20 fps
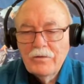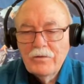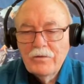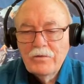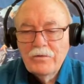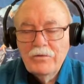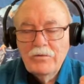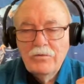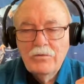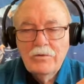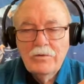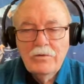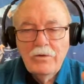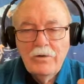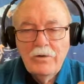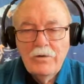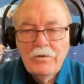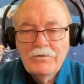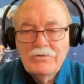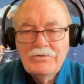you can
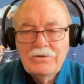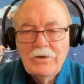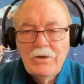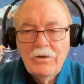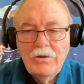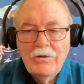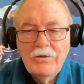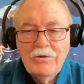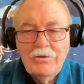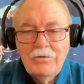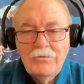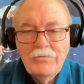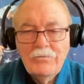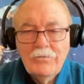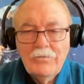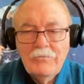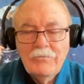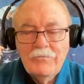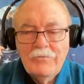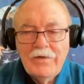argue, argue
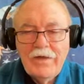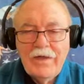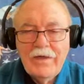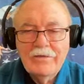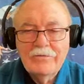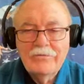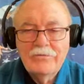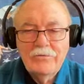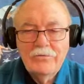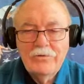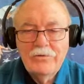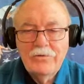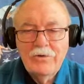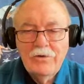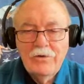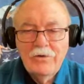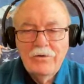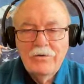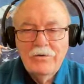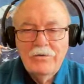from facts, you can
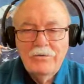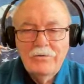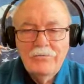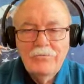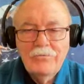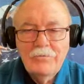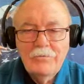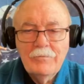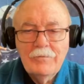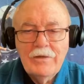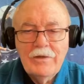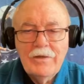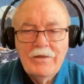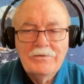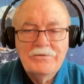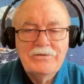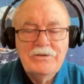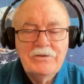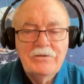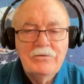argue from
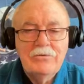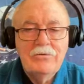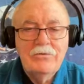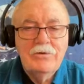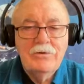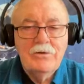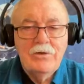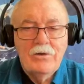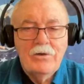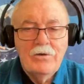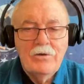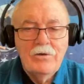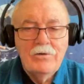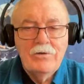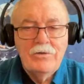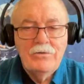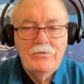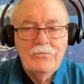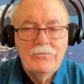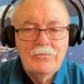logic, you can
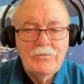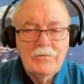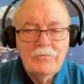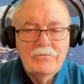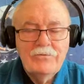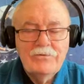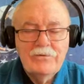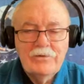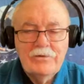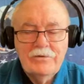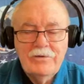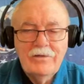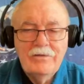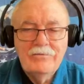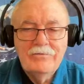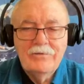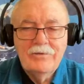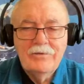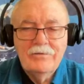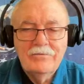argue from
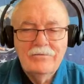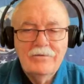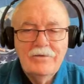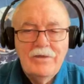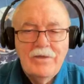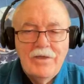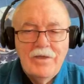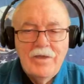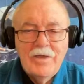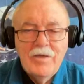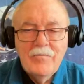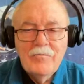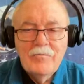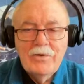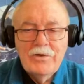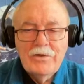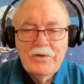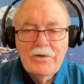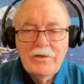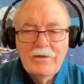statistics,
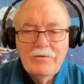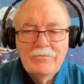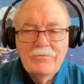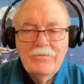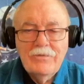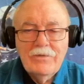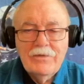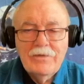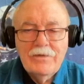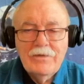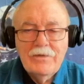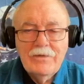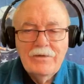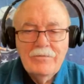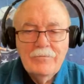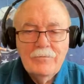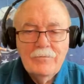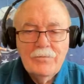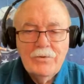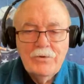but if the
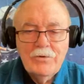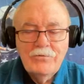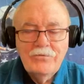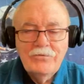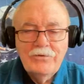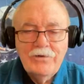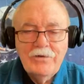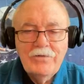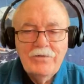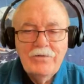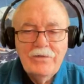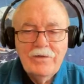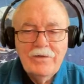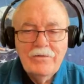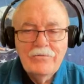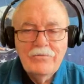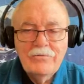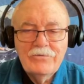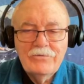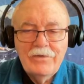person on the
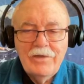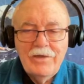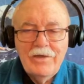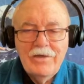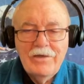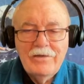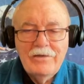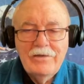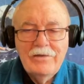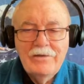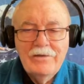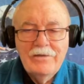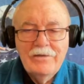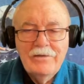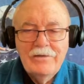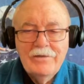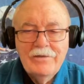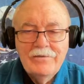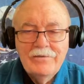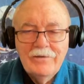other side
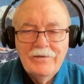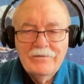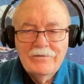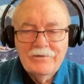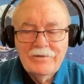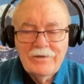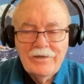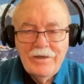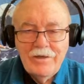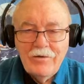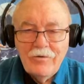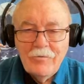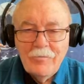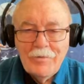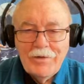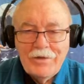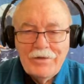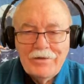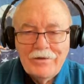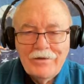doesn't care
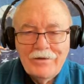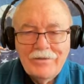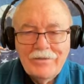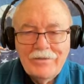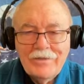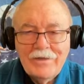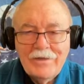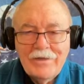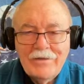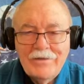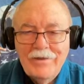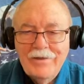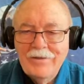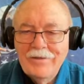about any of that,